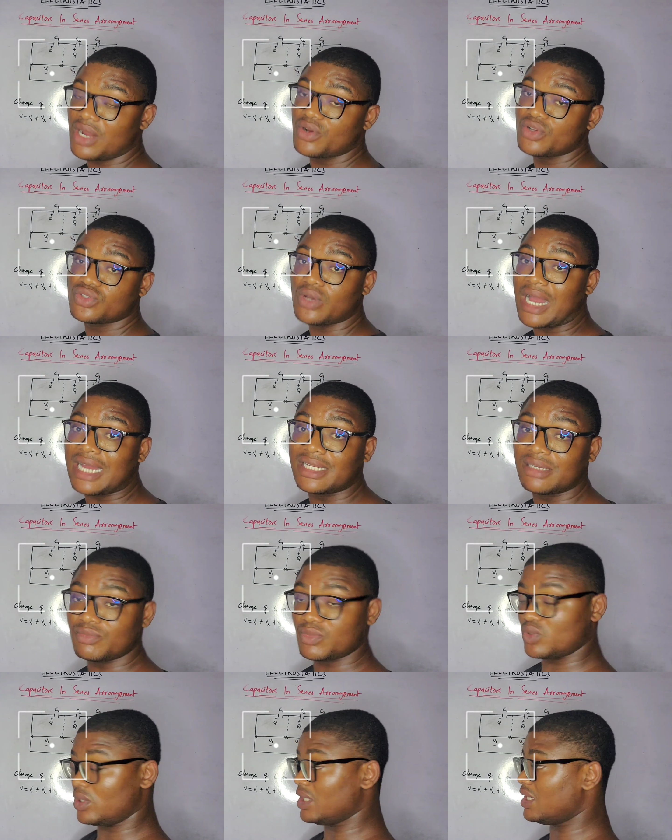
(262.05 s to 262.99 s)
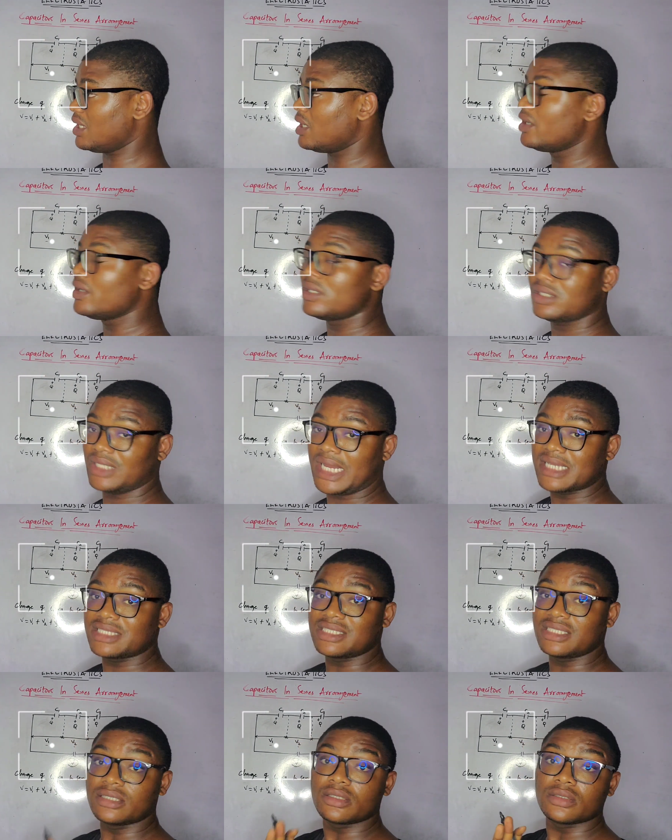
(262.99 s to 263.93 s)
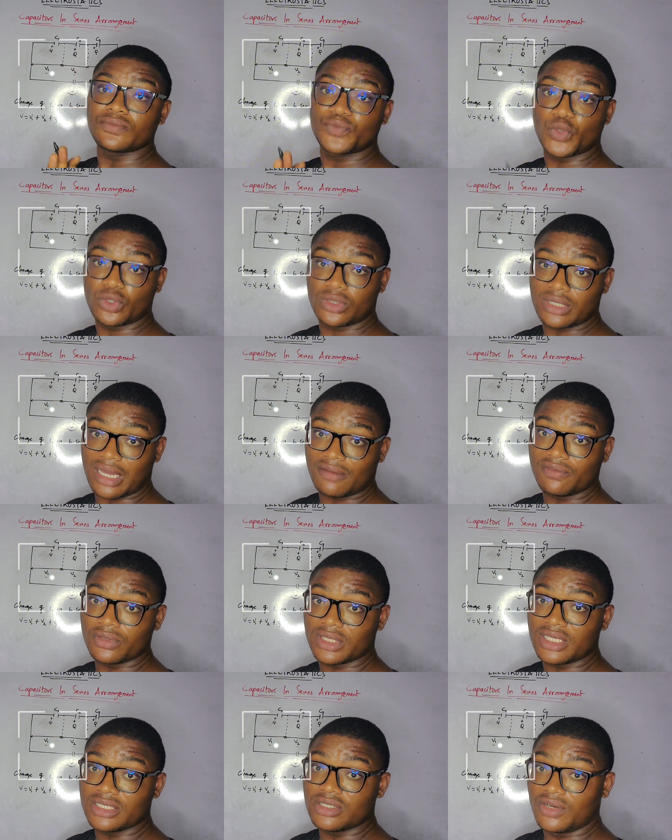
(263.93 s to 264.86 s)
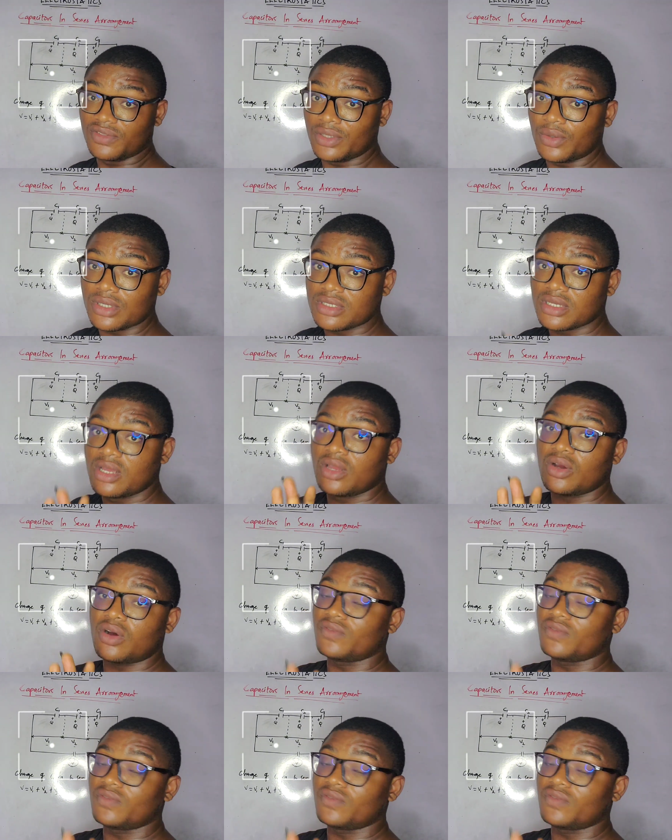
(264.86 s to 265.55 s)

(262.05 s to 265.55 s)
You are going to add them together. That is the total voltage of the what?